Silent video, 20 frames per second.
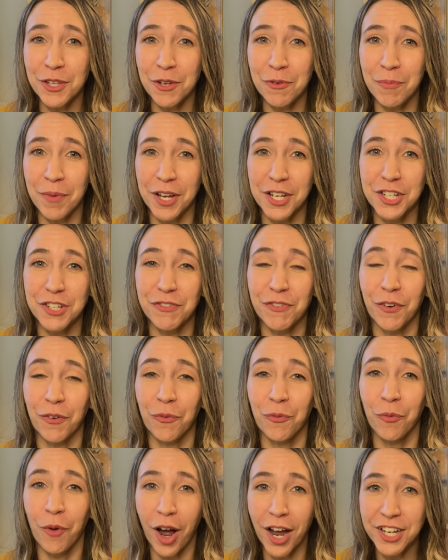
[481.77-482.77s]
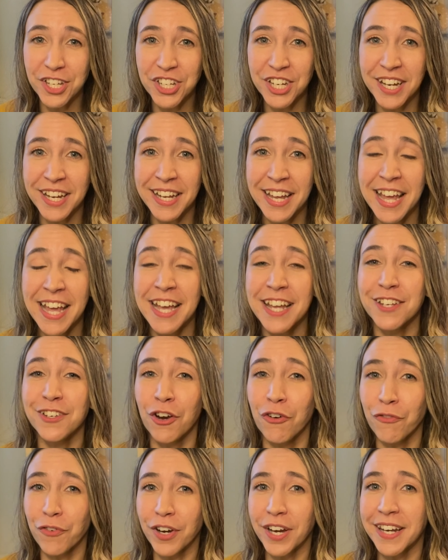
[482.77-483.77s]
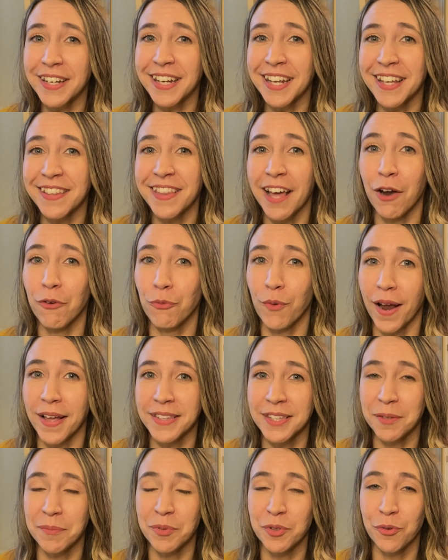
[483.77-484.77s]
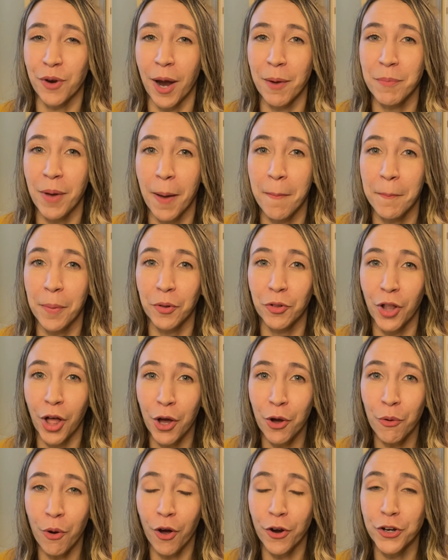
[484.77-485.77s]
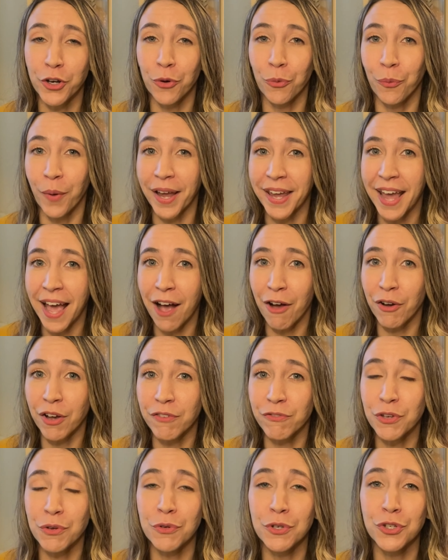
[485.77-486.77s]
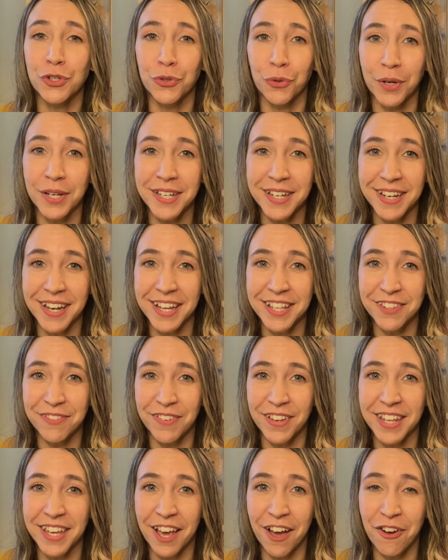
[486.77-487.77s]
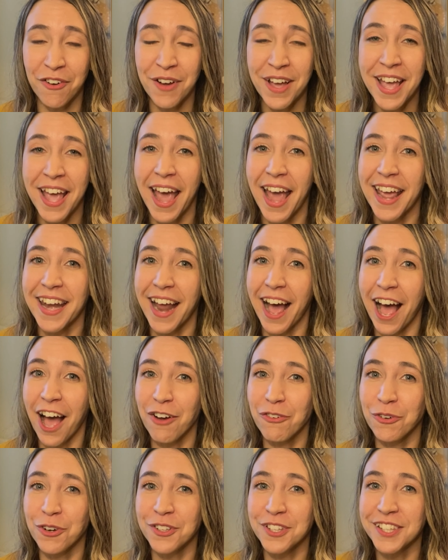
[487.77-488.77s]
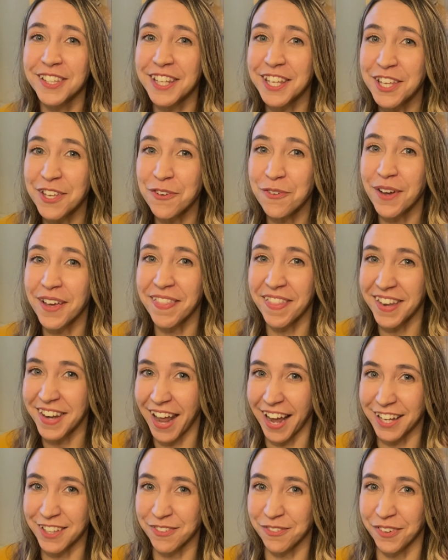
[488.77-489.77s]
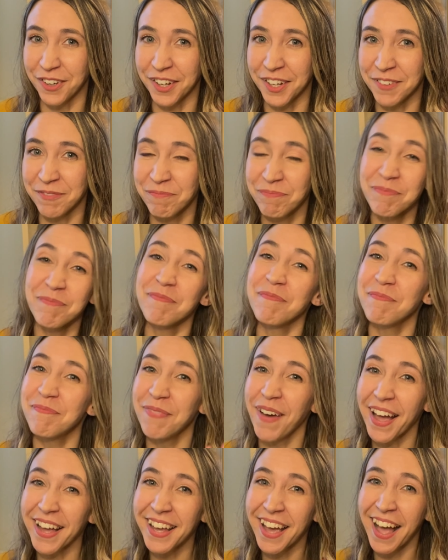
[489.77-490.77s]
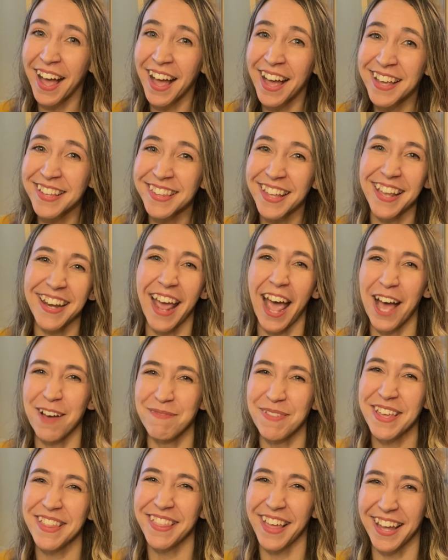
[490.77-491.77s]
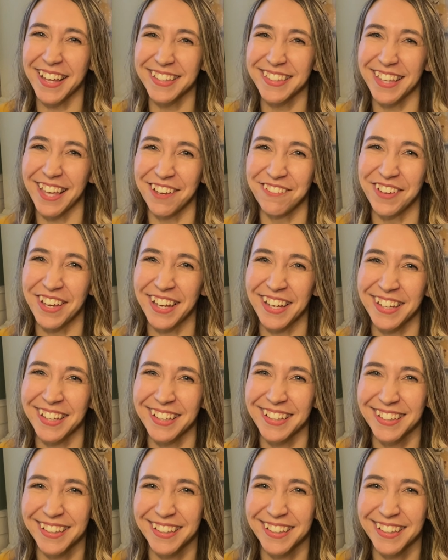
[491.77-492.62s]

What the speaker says: much for watching. Don't forget to hit that red subscribe button below on your way out if you enjoyed today's video, and I will see you in the next one. Bye guys, and happy Thanksgiving.